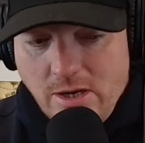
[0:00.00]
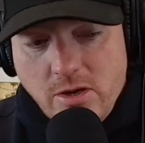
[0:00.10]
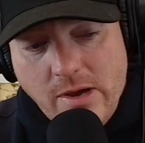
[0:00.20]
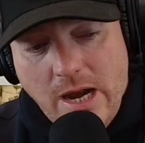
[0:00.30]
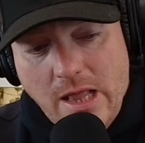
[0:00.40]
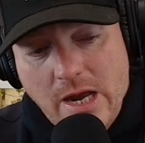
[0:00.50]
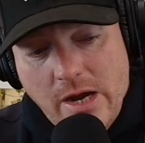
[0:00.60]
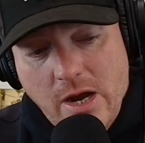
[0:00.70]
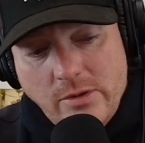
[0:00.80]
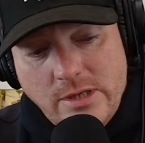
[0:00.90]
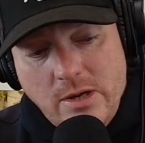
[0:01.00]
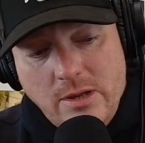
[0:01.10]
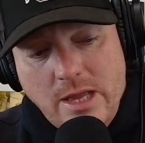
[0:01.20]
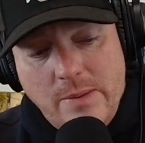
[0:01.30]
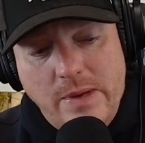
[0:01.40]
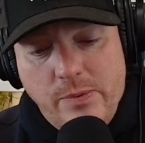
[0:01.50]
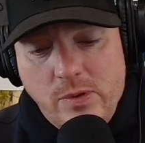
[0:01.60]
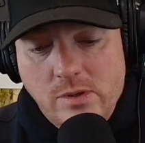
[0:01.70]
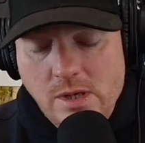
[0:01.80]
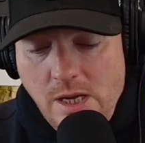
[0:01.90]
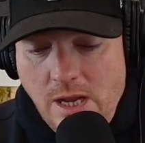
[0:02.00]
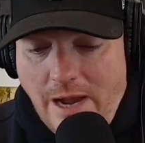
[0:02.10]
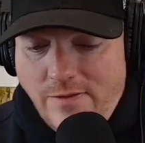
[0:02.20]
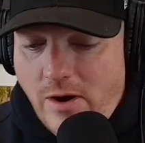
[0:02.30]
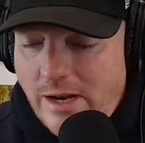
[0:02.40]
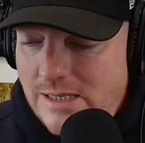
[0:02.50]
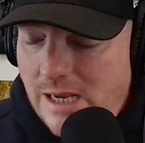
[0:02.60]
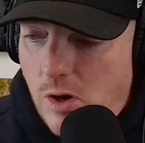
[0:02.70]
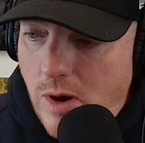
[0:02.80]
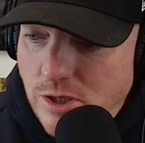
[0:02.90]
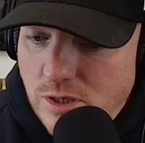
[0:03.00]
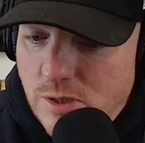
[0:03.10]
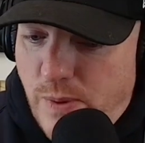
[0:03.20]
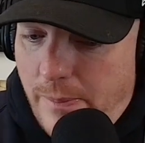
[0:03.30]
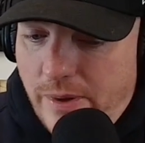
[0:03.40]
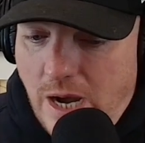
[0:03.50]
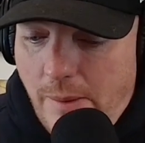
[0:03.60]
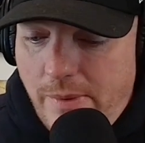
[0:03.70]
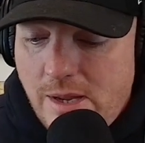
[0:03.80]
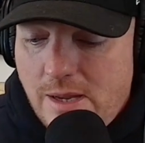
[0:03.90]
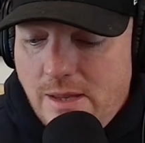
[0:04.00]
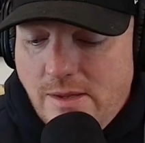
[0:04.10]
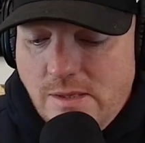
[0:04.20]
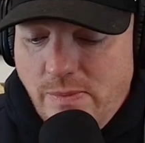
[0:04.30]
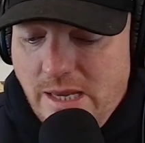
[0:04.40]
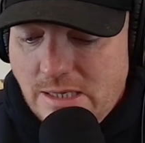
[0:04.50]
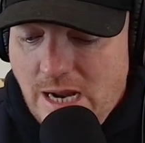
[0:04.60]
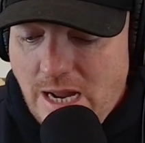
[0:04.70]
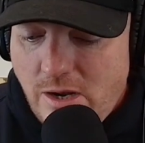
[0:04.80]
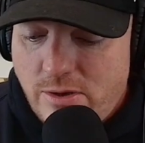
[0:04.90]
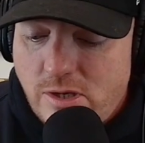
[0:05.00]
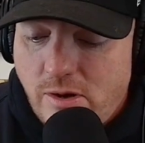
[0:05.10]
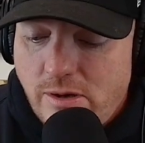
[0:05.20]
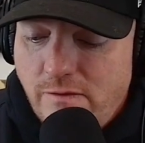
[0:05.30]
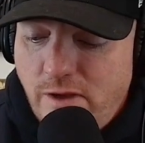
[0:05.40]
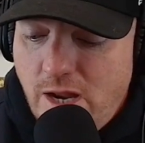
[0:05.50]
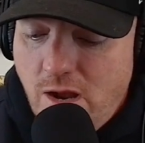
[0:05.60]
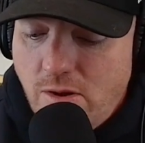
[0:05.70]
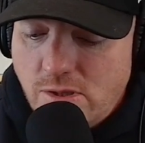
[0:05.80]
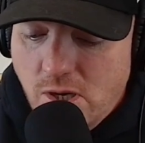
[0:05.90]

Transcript: I know you got a lot of notes. I know a lot of people, I've already seen questions popping up, some things that I noticed during the video.